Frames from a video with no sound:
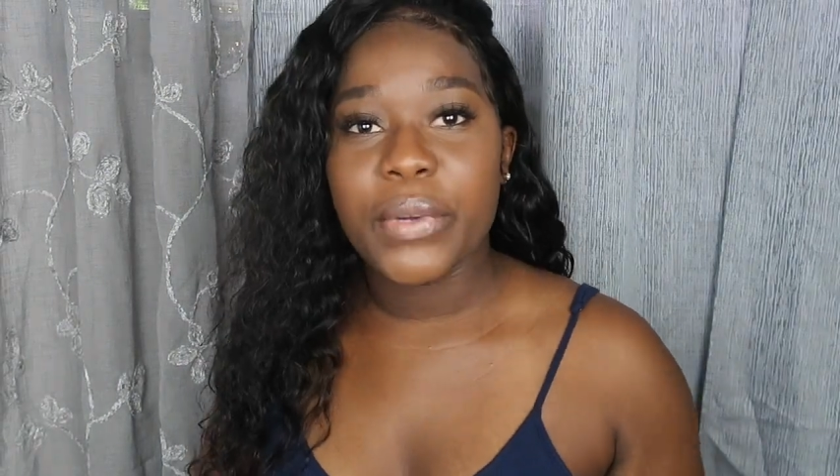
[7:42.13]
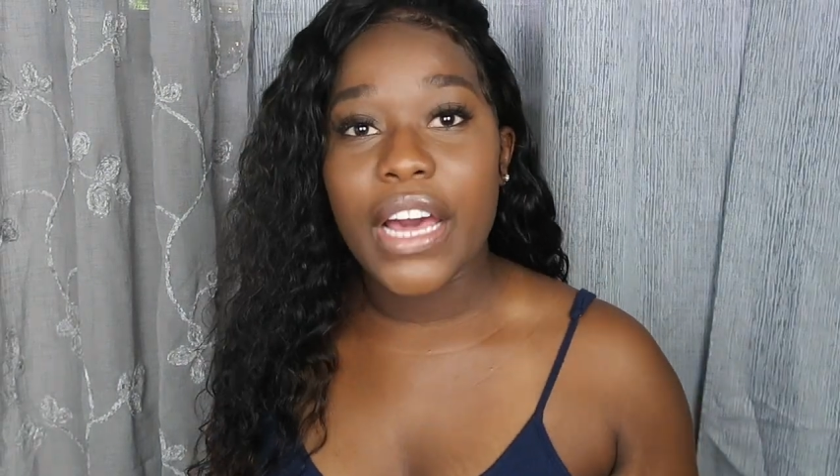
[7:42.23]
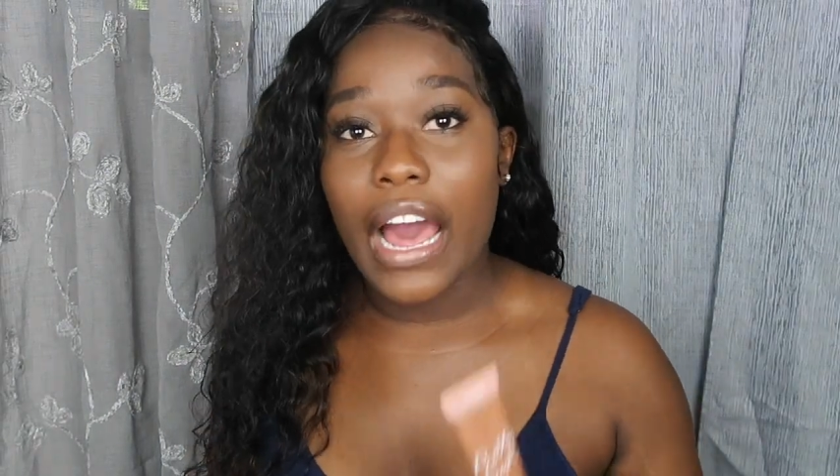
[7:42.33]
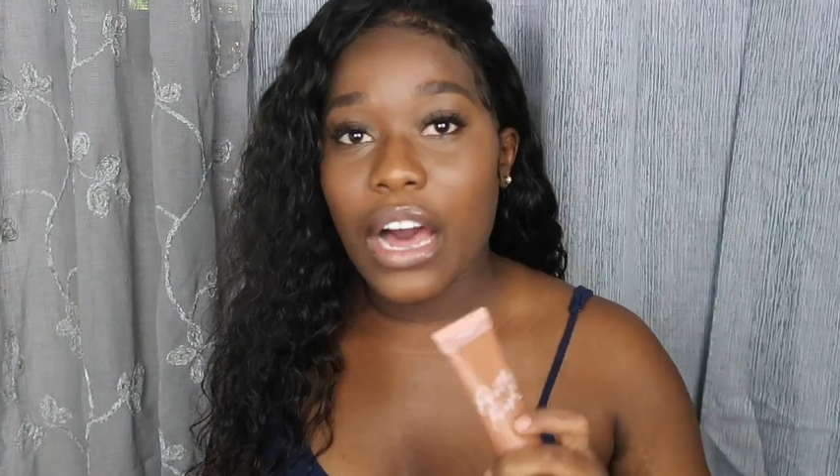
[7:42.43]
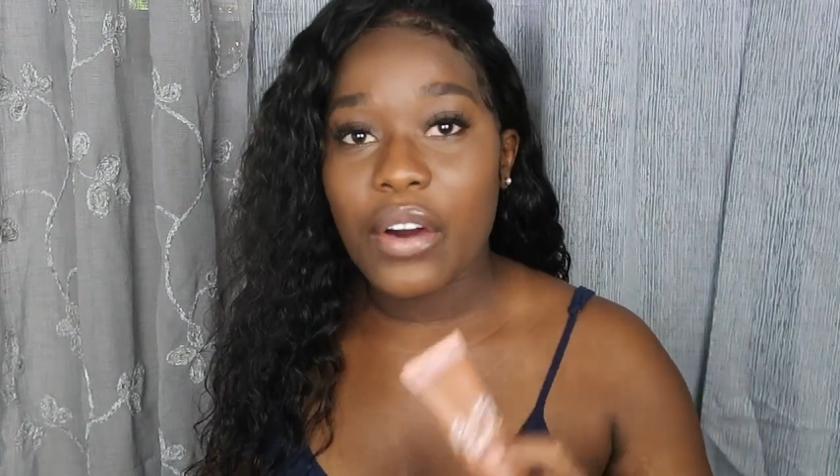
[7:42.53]

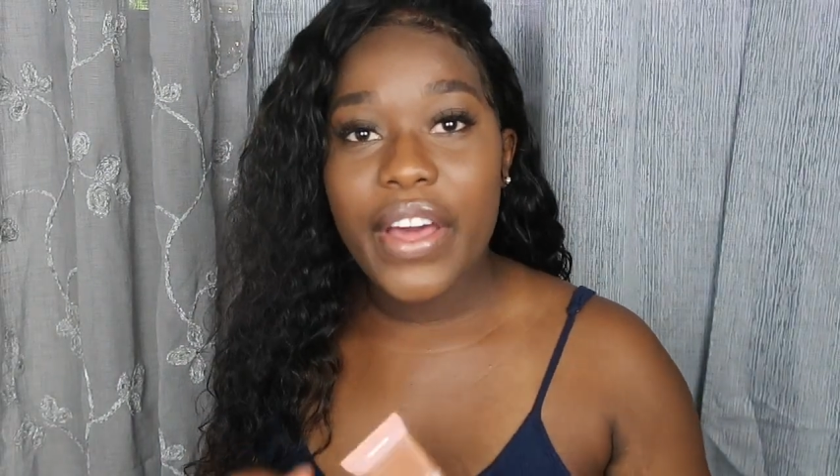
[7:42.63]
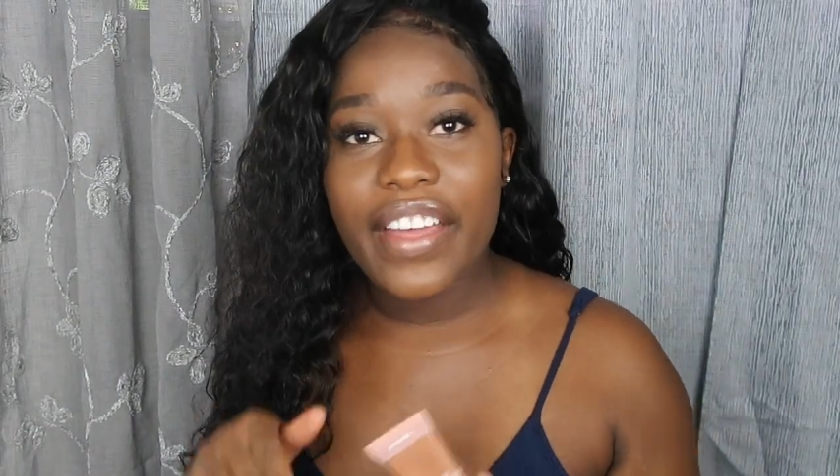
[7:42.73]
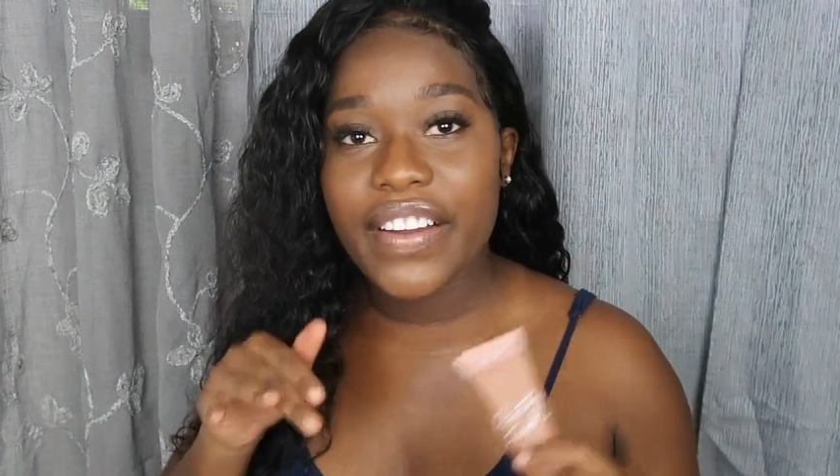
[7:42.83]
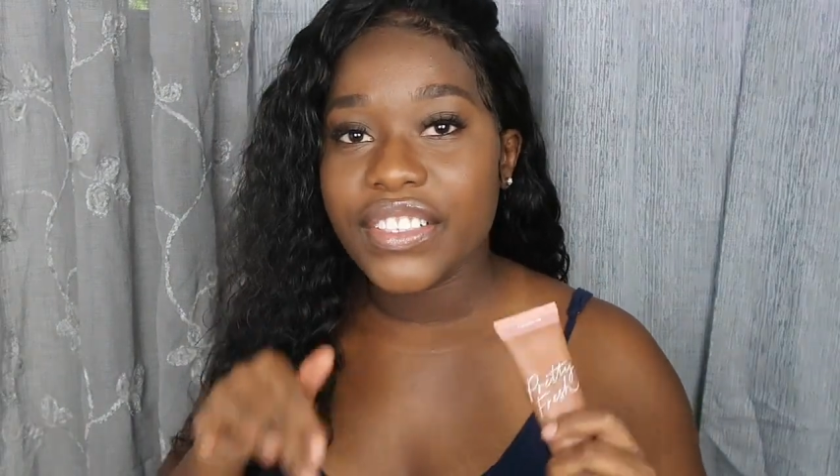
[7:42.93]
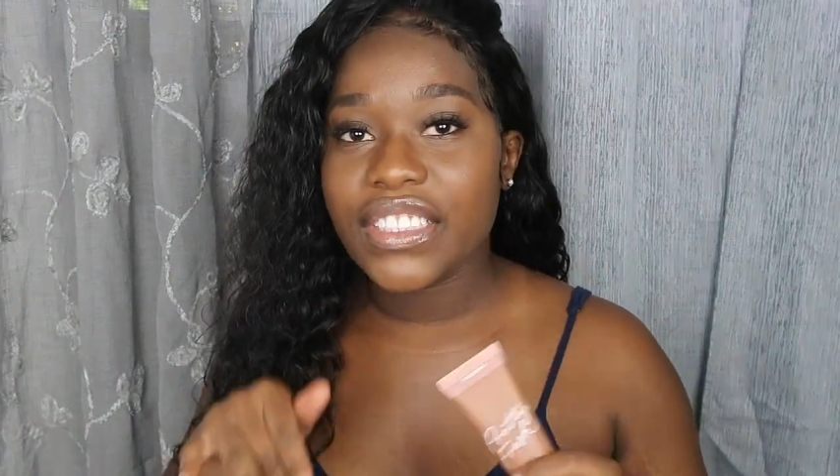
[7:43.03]
but I'll
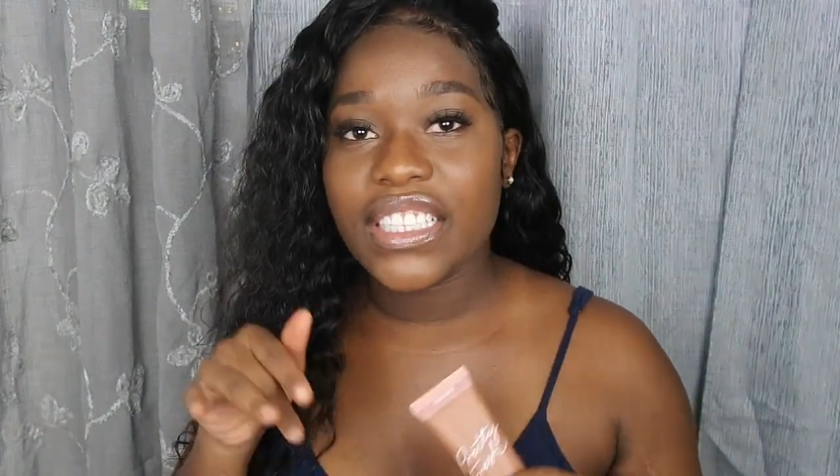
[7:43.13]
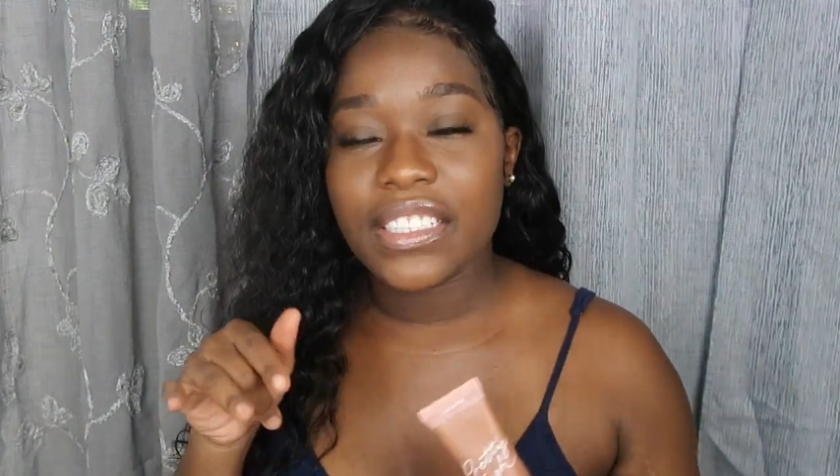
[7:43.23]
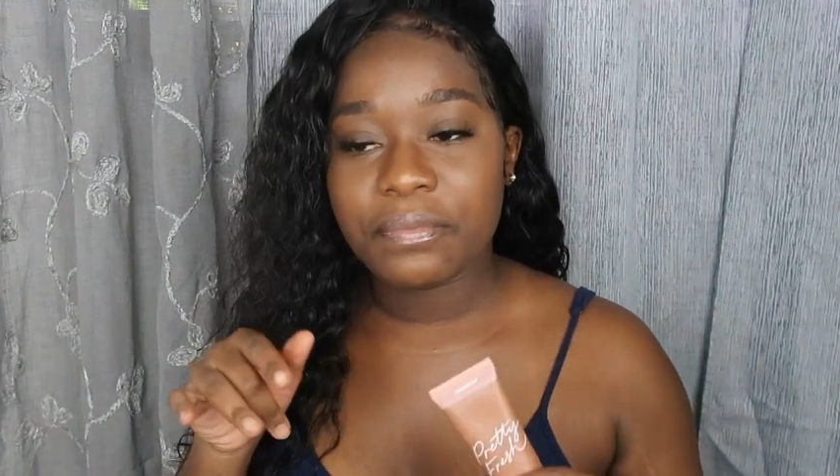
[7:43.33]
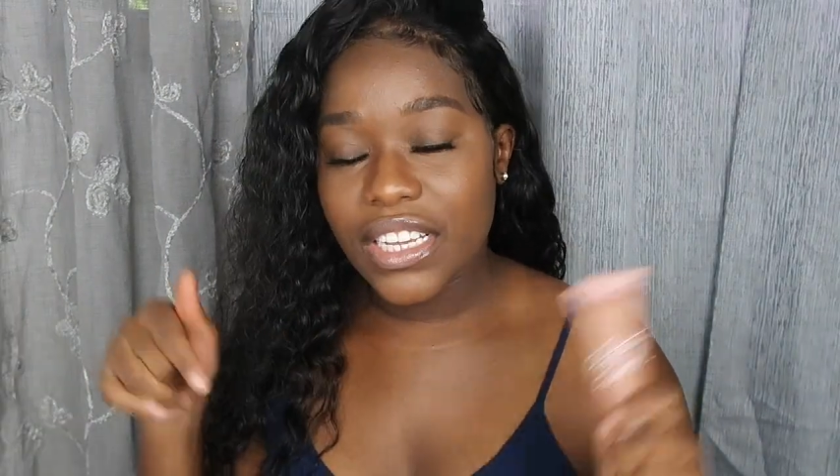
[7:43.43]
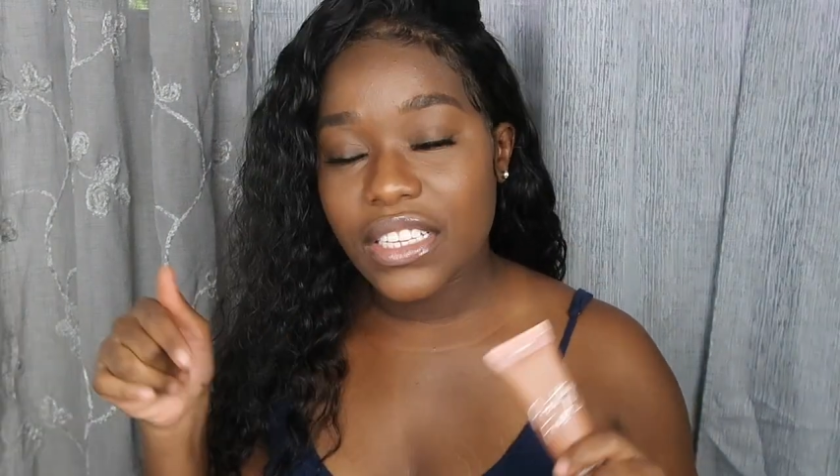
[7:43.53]
have
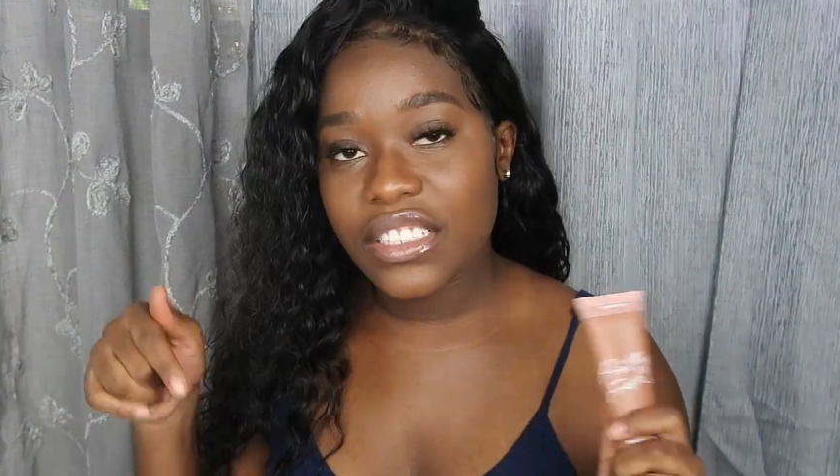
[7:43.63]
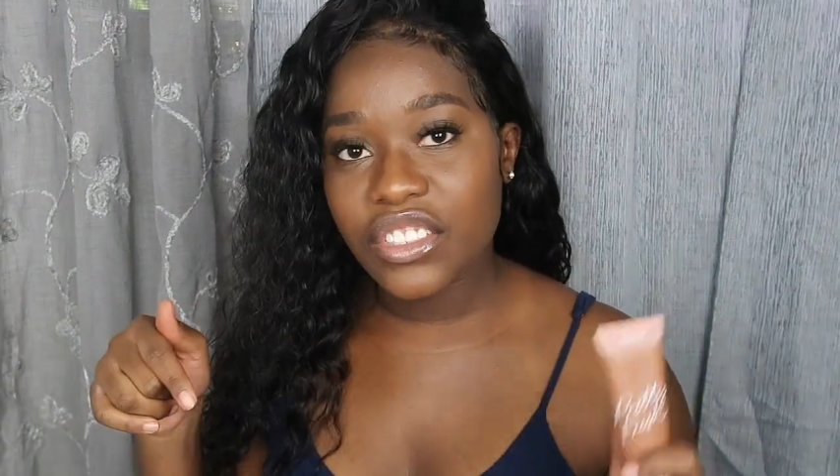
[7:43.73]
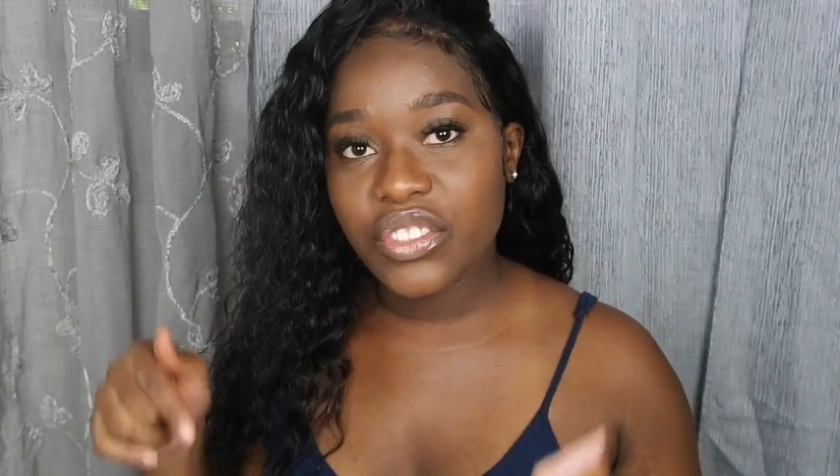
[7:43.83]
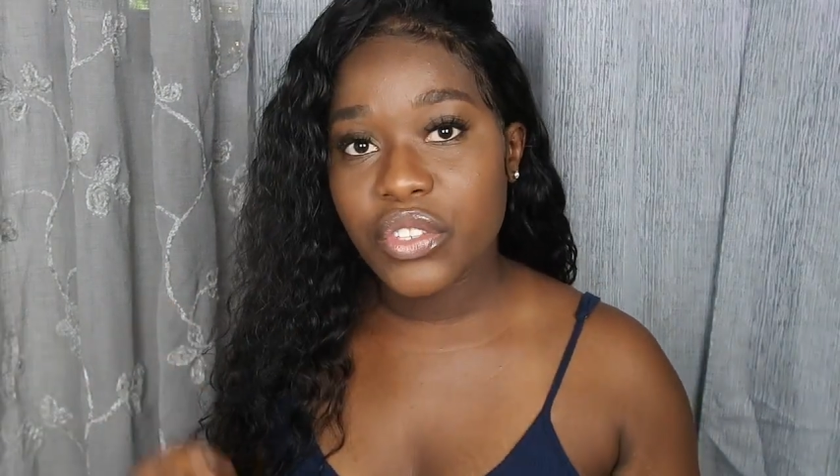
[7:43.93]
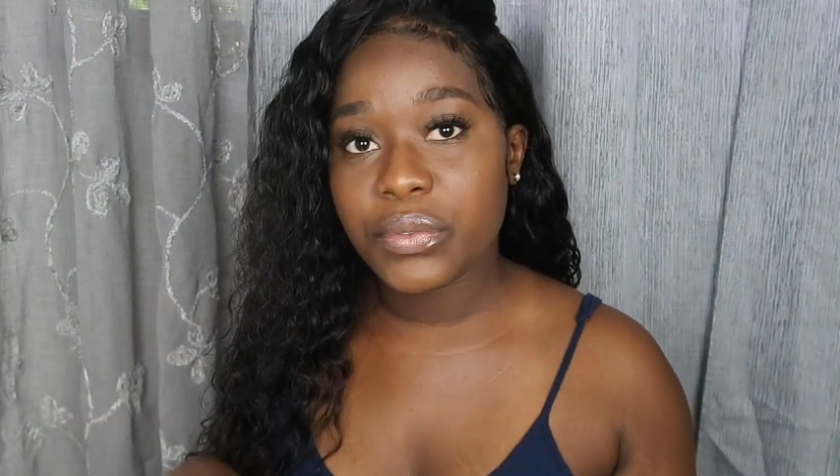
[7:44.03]
everything linked in the
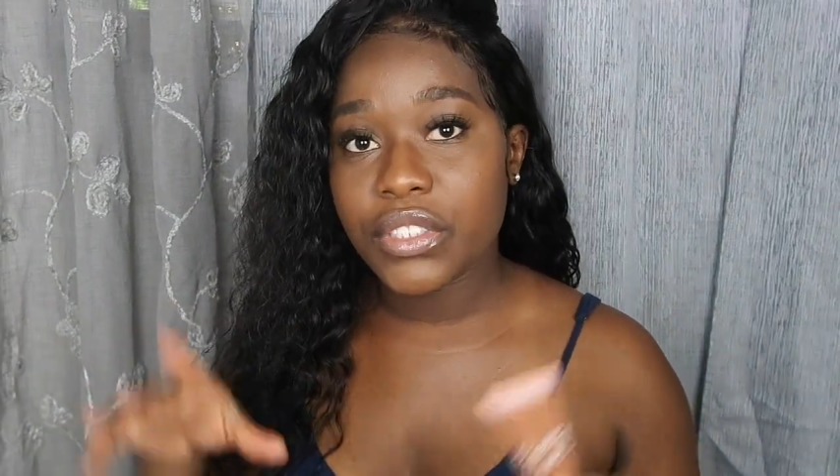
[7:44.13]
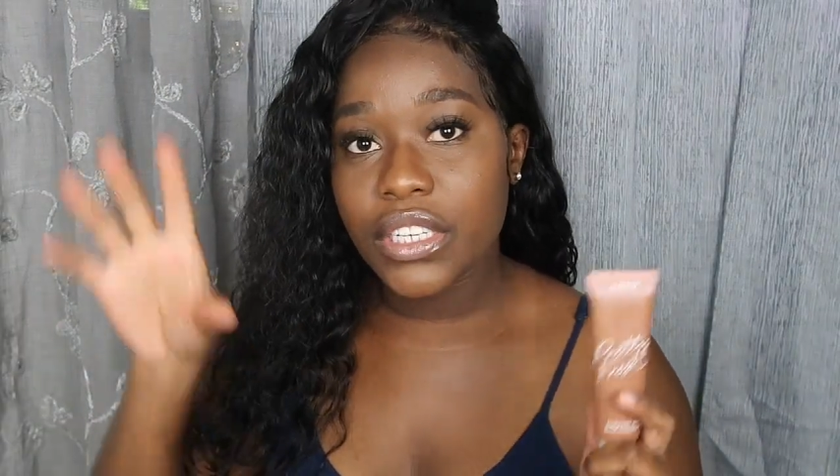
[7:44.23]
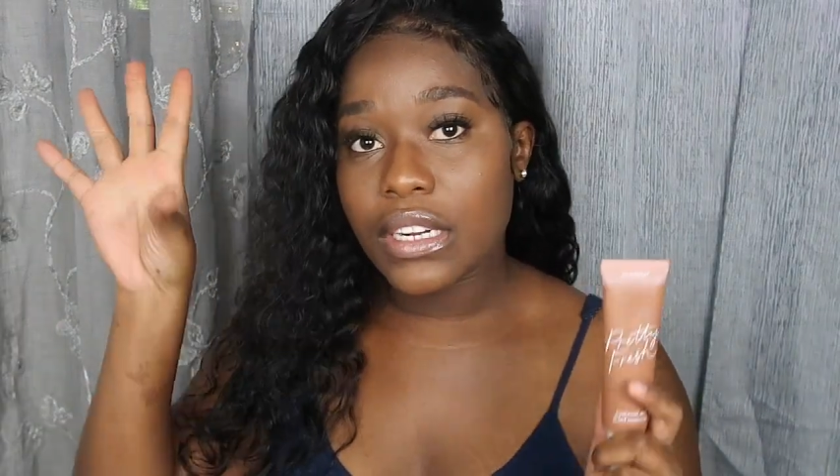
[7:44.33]
description,